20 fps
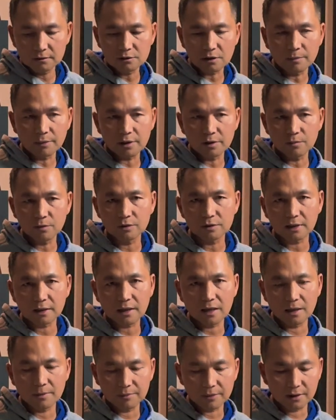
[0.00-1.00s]
So I'm gonna move the
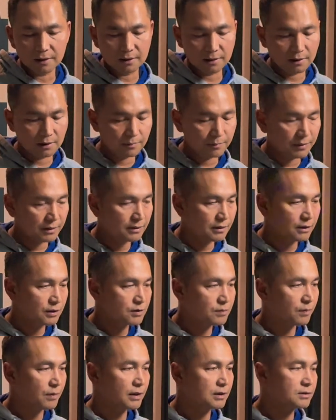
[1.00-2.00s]
camera a little bit
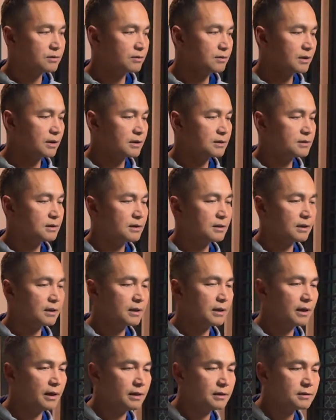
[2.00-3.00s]
this way so you can see the
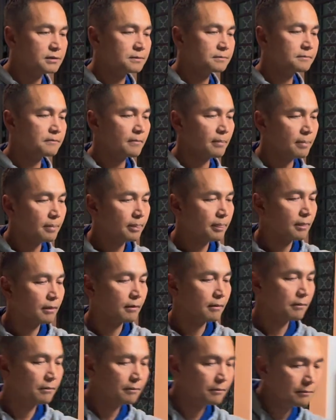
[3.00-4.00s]
case.
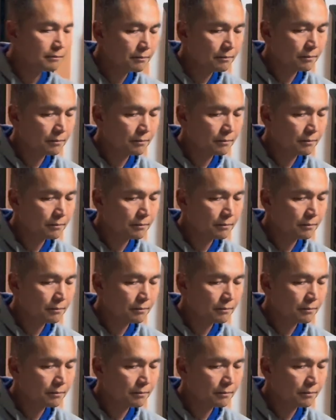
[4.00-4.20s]
Yeah.